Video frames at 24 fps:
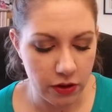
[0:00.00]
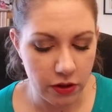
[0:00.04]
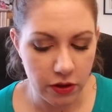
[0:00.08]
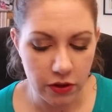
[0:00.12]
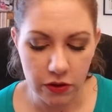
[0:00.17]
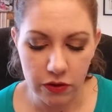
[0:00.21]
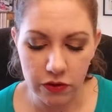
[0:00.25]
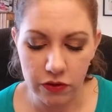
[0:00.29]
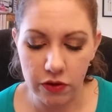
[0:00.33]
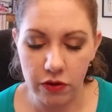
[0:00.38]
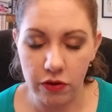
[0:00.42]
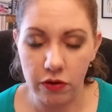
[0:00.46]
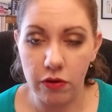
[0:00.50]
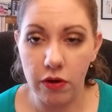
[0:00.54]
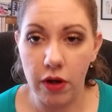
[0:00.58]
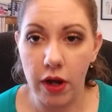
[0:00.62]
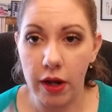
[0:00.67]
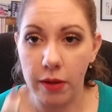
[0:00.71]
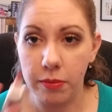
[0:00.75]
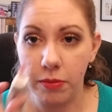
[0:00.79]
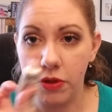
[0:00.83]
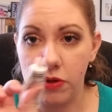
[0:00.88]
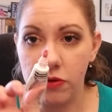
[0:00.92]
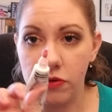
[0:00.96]
So
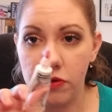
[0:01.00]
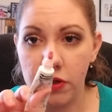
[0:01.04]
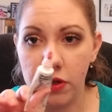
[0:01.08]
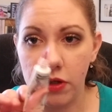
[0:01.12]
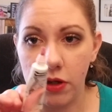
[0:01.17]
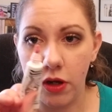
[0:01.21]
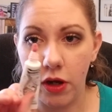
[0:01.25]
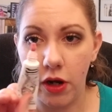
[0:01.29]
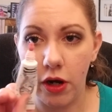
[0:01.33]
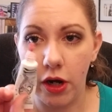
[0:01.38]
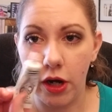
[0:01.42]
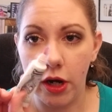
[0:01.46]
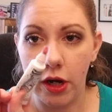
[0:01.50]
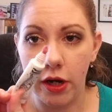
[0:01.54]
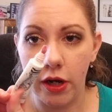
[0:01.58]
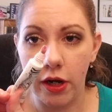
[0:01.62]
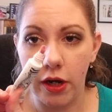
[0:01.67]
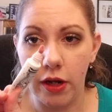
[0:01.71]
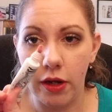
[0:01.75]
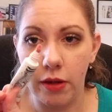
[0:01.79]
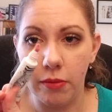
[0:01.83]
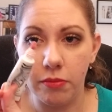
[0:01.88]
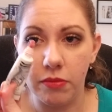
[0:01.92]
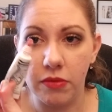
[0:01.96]
I'm using our
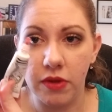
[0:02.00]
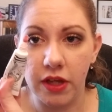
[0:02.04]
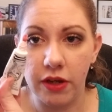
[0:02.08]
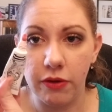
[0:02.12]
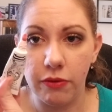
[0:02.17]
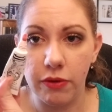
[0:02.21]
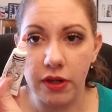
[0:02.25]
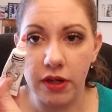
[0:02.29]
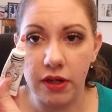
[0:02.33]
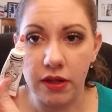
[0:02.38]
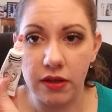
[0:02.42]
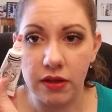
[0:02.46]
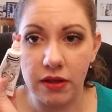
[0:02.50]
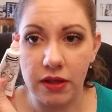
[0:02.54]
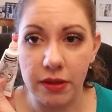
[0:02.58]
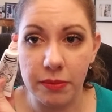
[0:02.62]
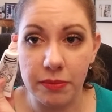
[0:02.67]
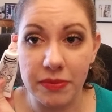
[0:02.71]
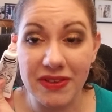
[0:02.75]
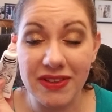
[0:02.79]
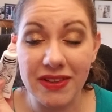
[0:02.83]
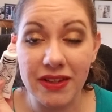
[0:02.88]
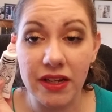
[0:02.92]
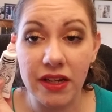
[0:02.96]
liquid
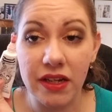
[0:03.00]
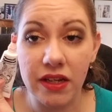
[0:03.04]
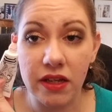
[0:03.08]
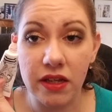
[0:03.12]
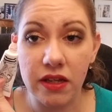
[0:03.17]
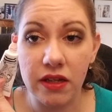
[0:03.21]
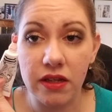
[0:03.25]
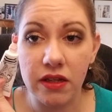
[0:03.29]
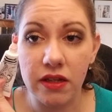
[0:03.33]
lipstick